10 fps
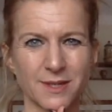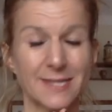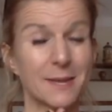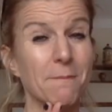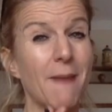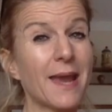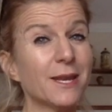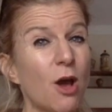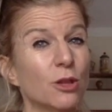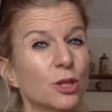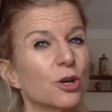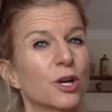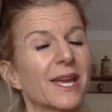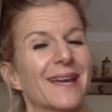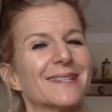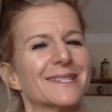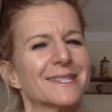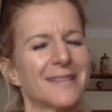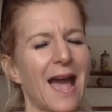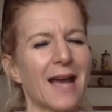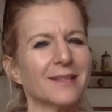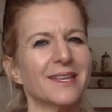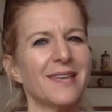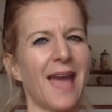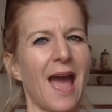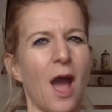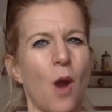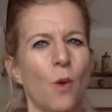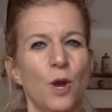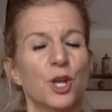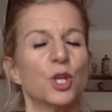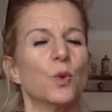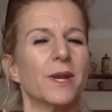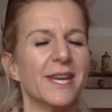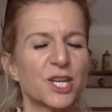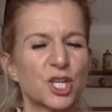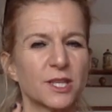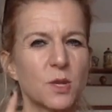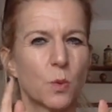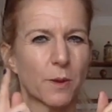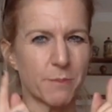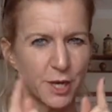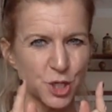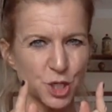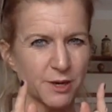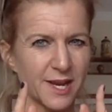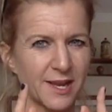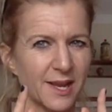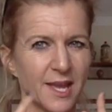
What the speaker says: because it might not look exactly how you initially were picturing.